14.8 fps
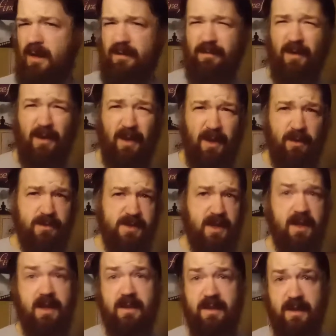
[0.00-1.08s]
unveil later as I
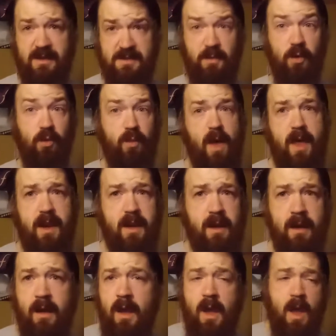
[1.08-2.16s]
get things more ready.